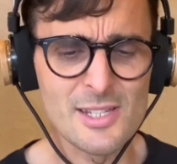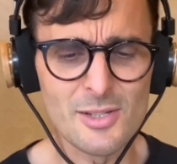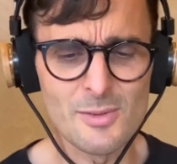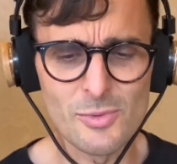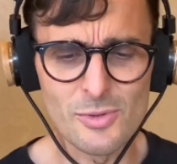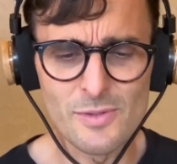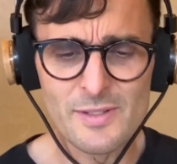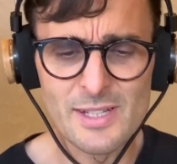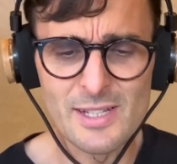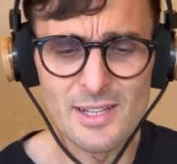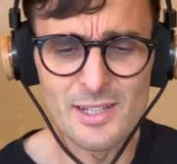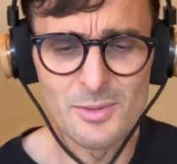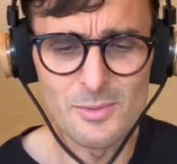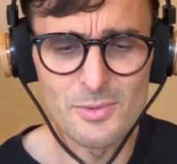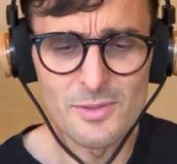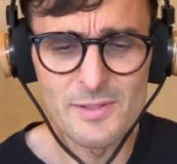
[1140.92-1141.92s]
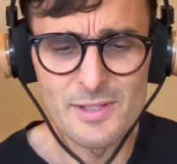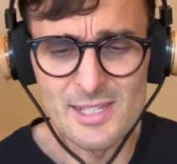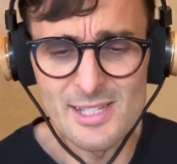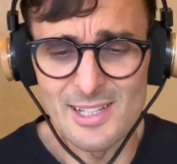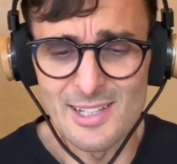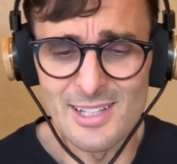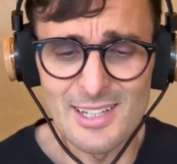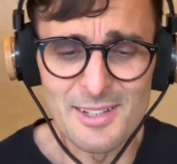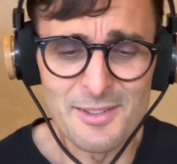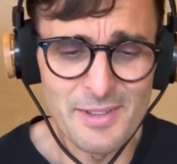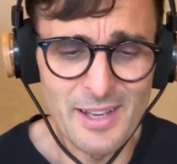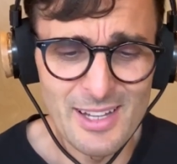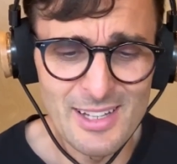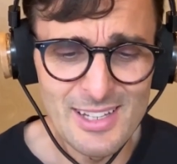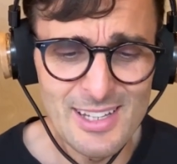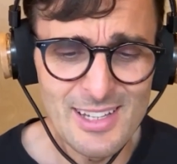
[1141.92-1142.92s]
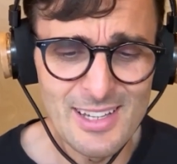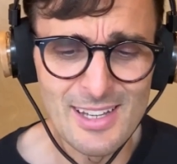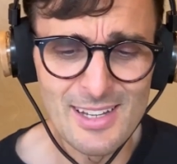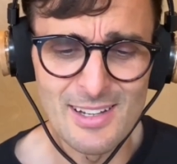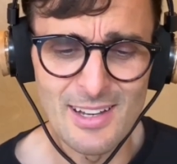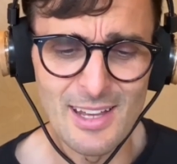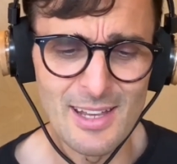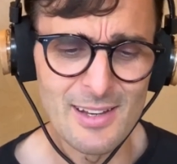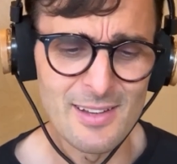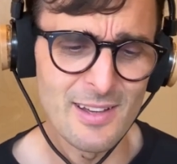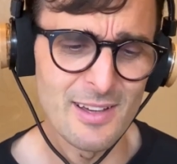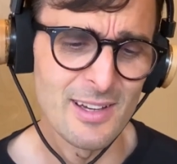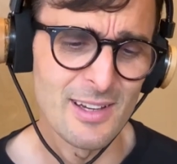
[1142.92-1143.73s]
you moved to Silicon Valley and